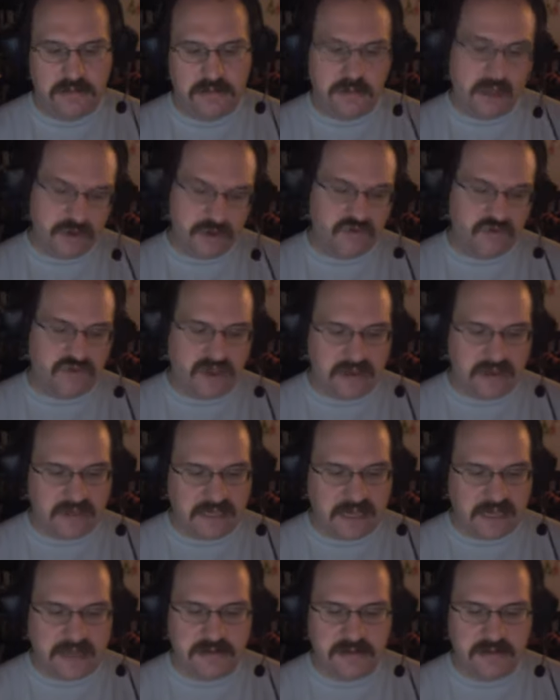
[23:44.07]
I do say
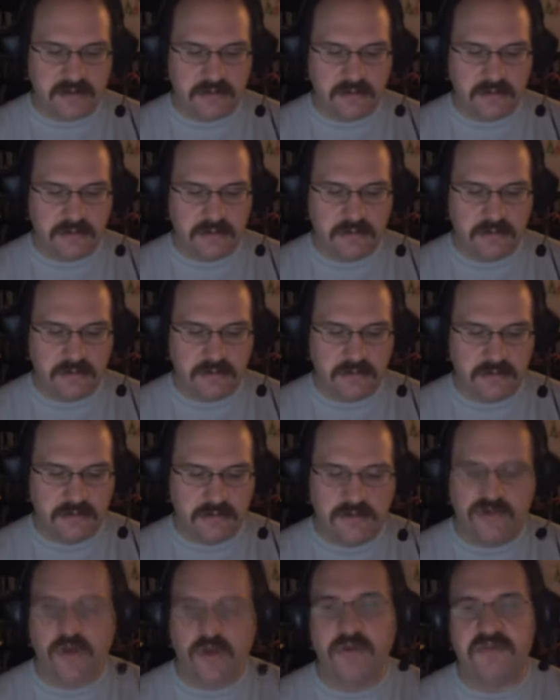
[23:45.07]
yet.
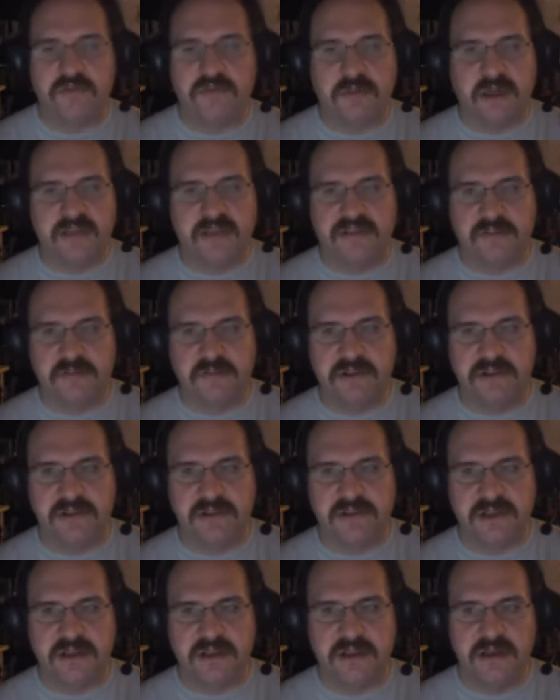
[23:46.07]
It's always a
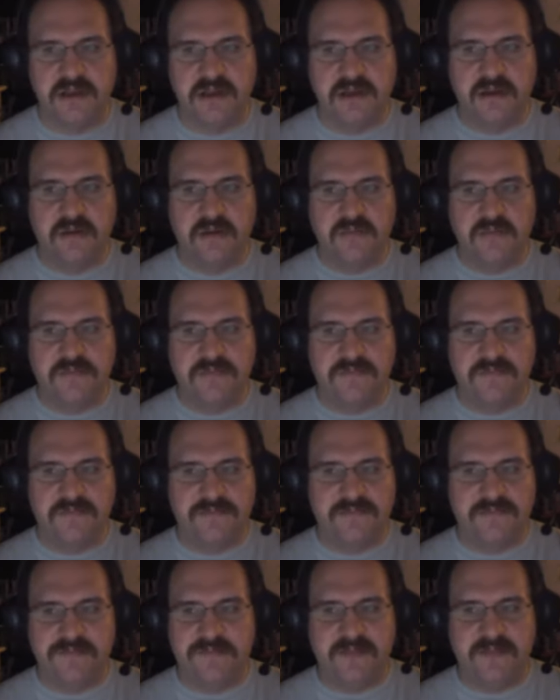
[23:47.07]
possibility.
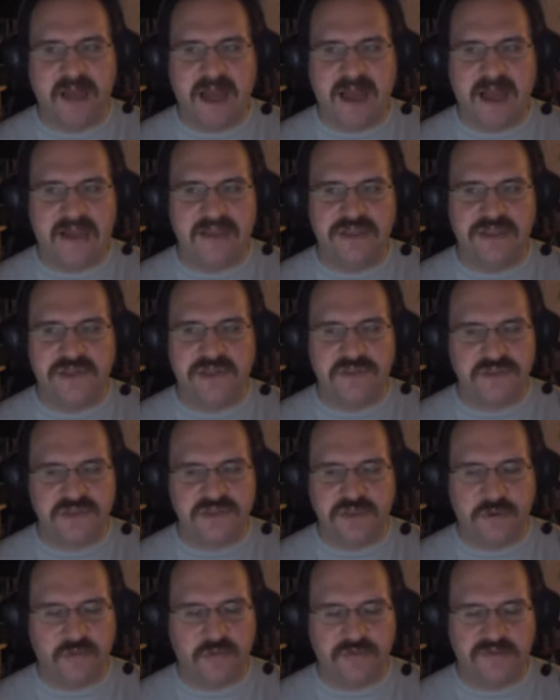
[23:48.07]
But I just
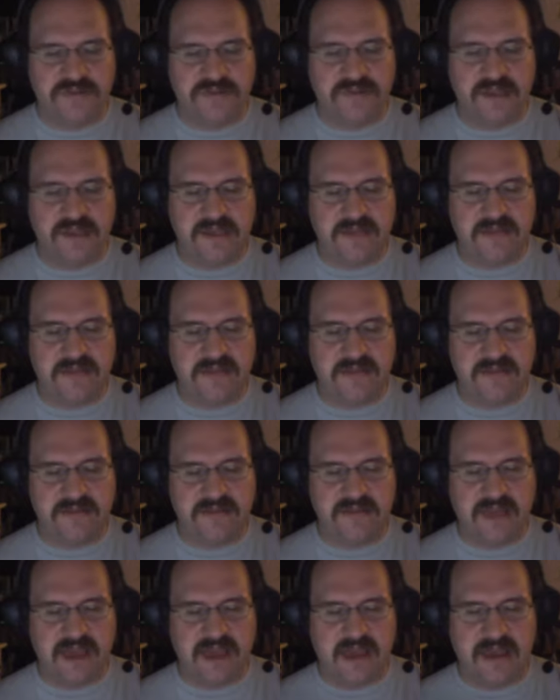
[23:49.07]
don't see
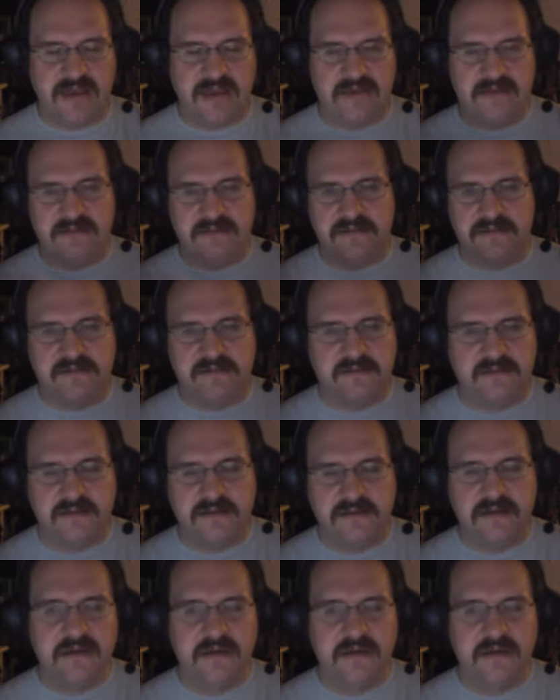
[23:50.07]
this as